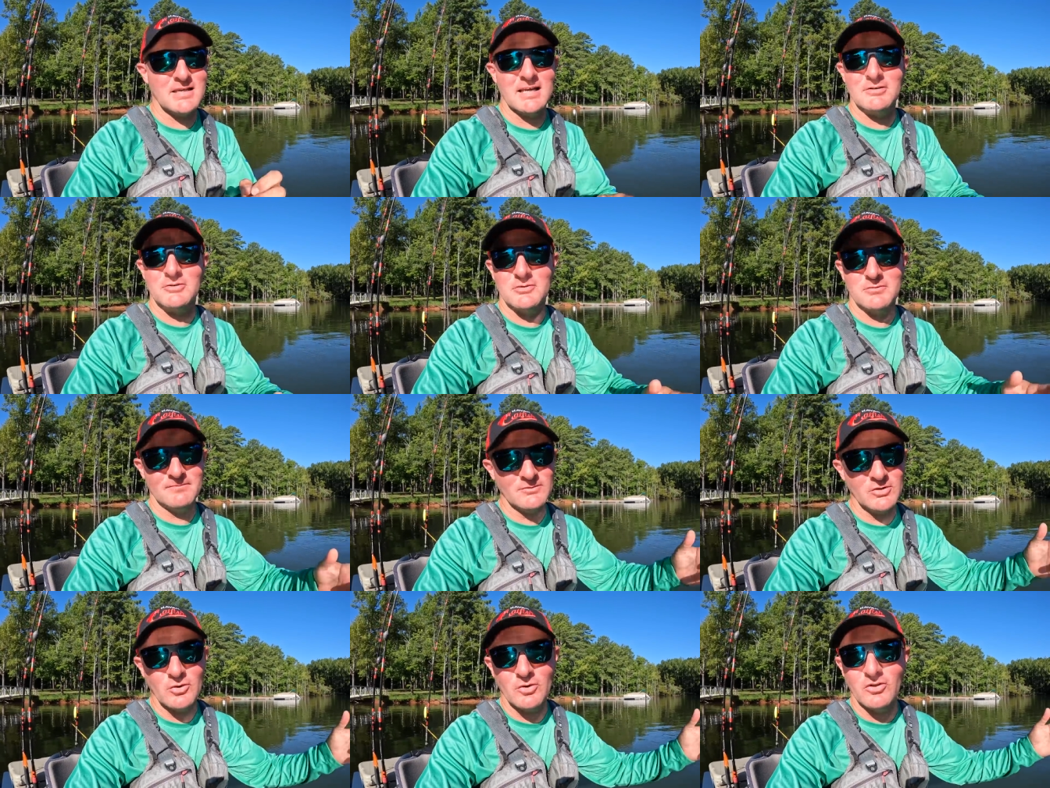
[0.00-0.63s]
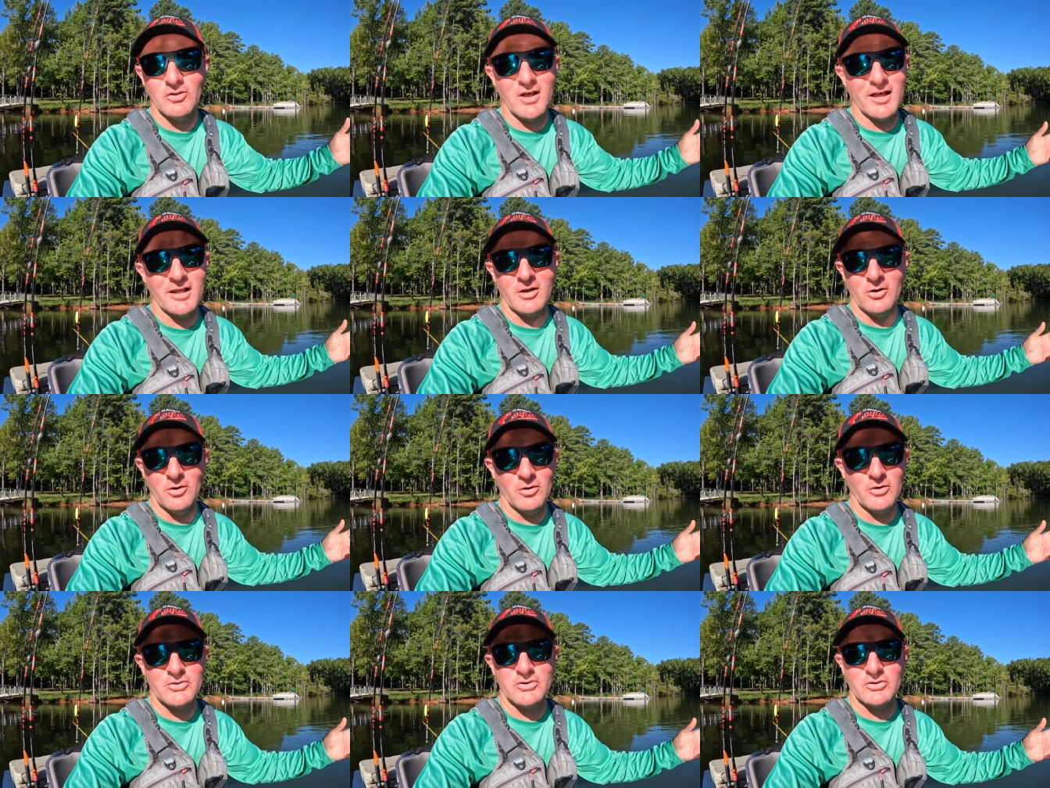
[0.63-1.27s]
I do a lot of
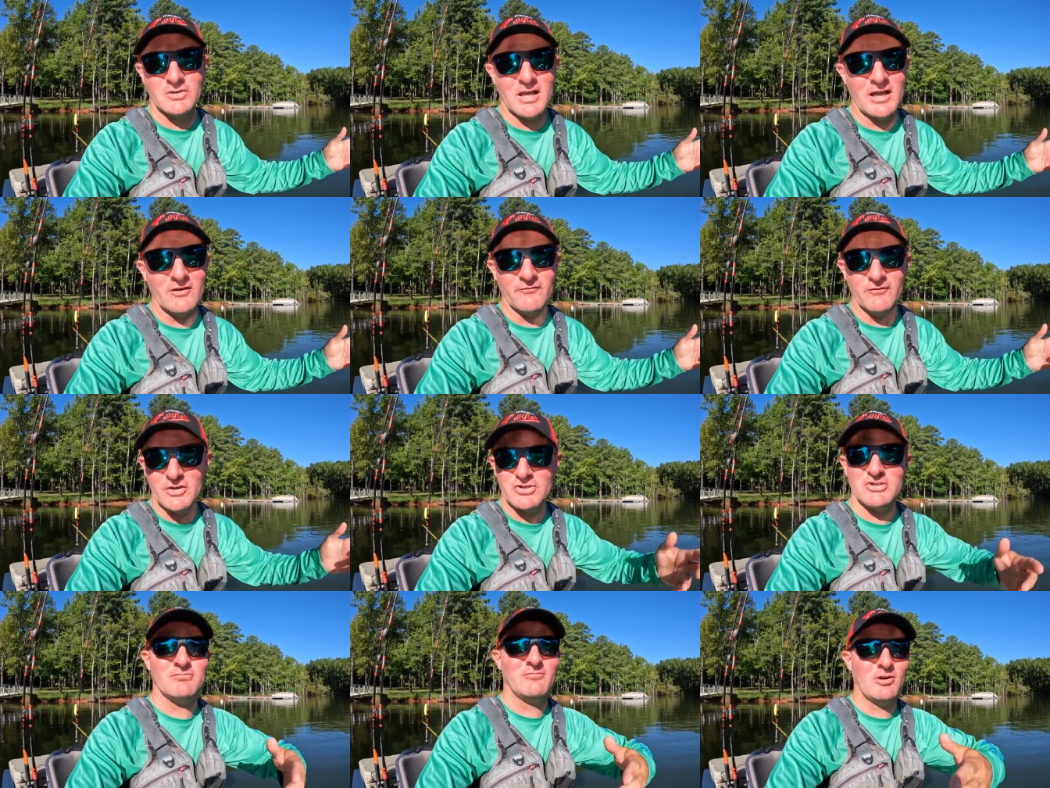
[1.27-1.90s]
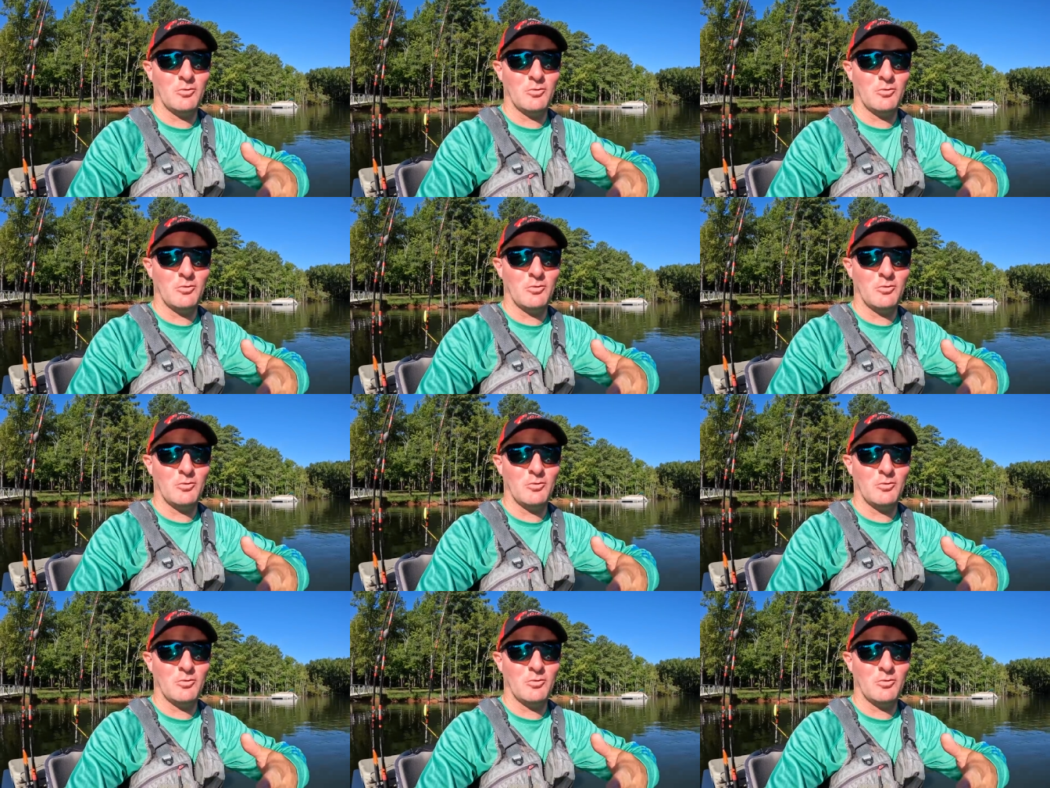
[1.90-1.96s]
ultralight fishing.